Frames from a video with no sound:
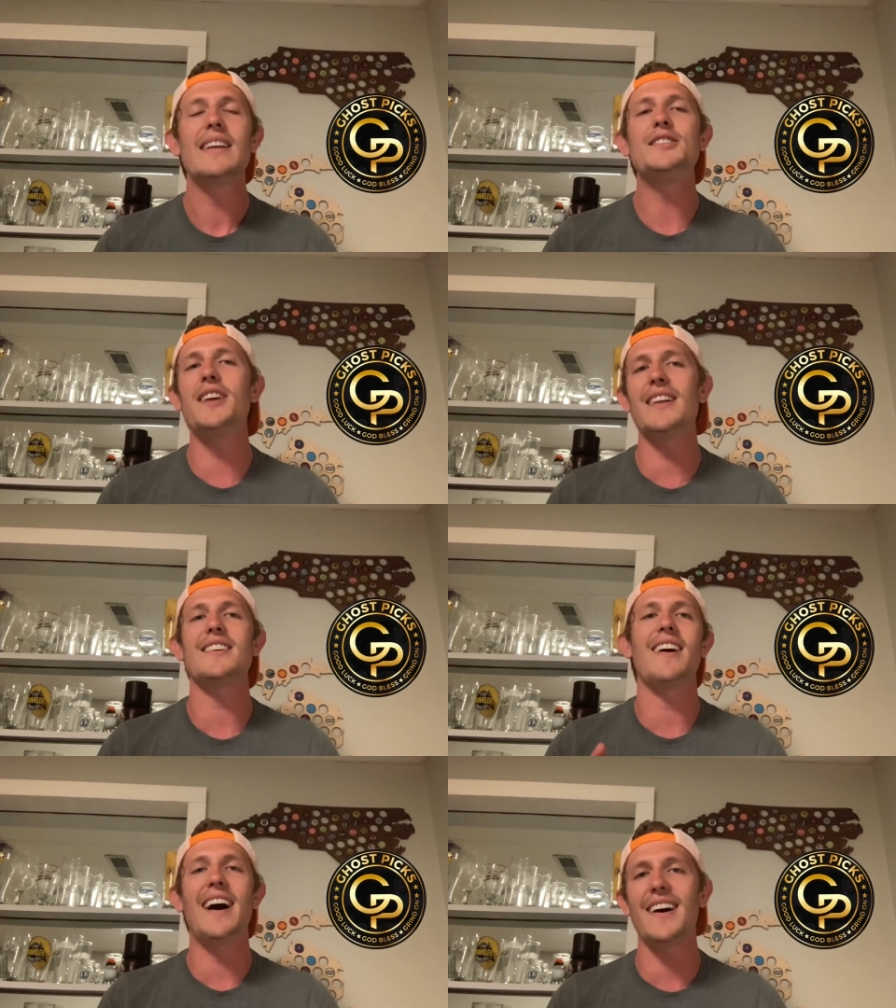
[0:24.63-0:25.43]
Jets
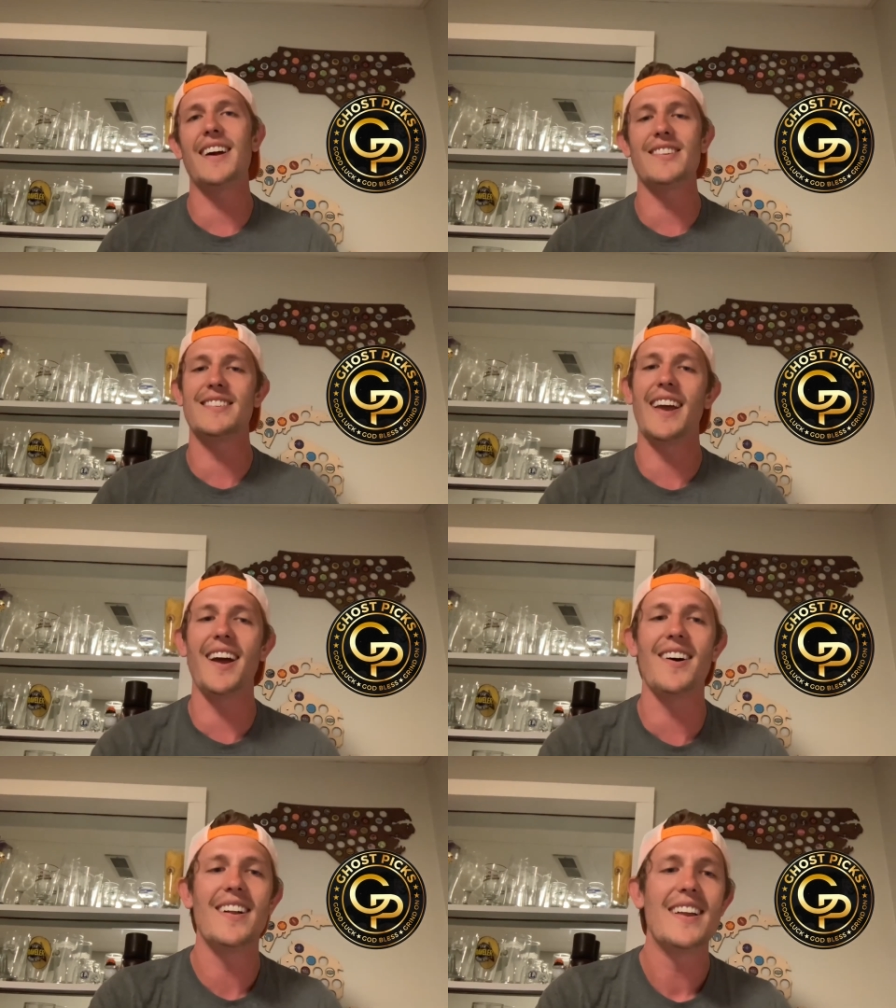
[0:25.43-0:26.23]
are hot on their
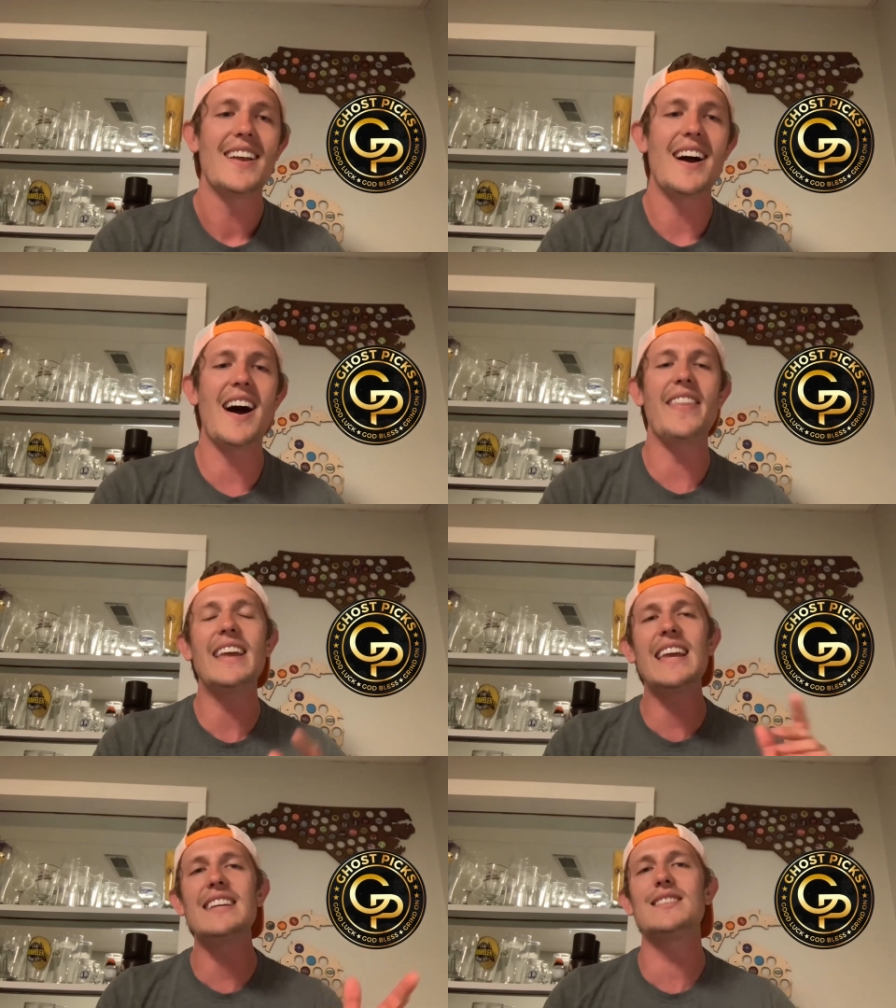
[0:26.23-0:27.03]
tail. Uh, the
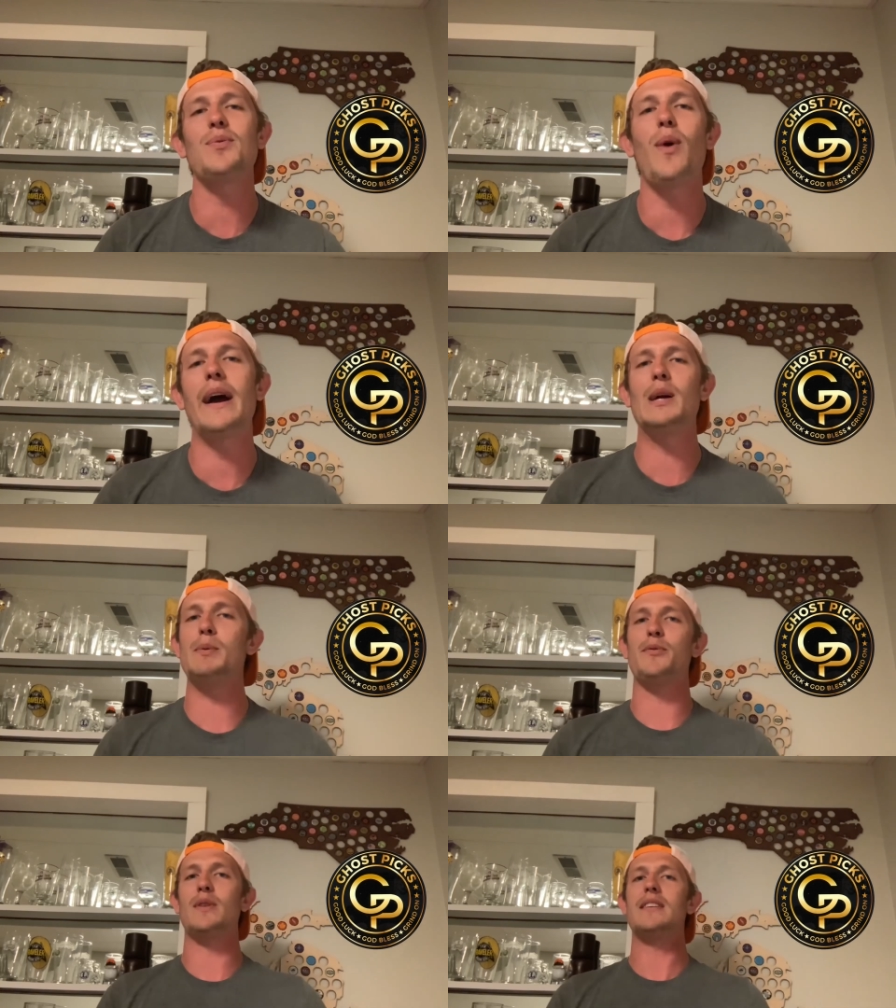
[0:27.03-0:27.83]
East is wide
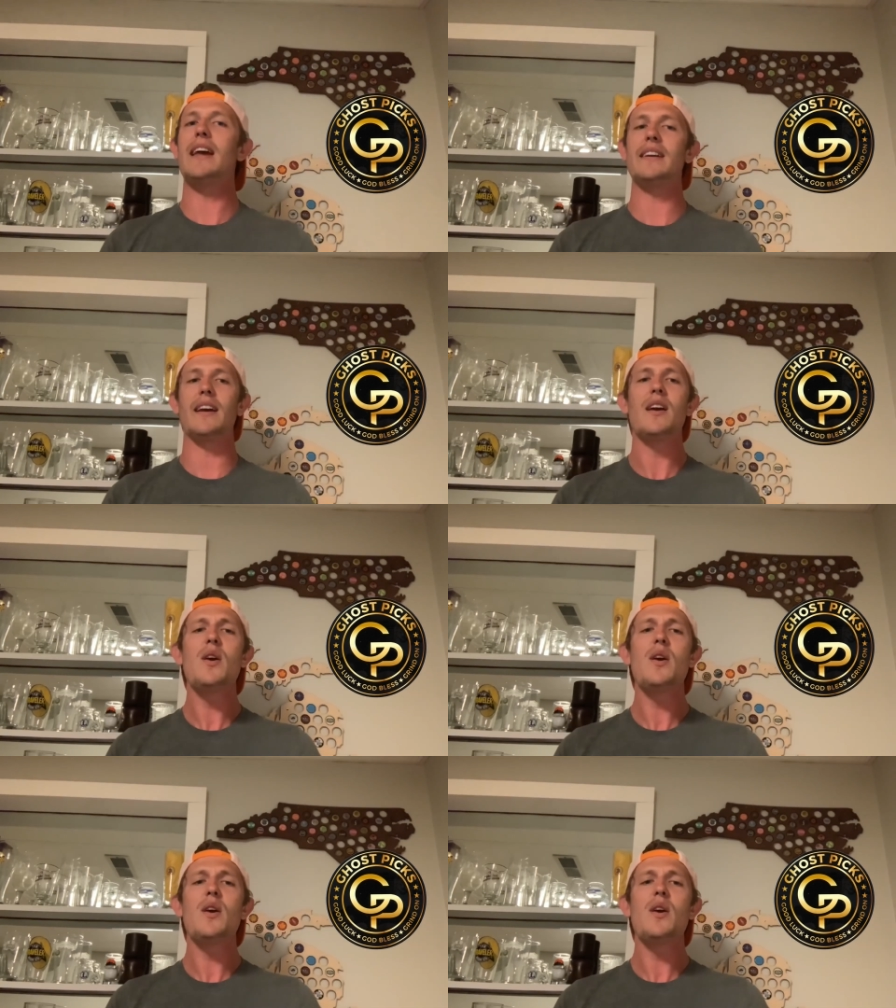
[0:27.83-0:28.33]
open for the taking.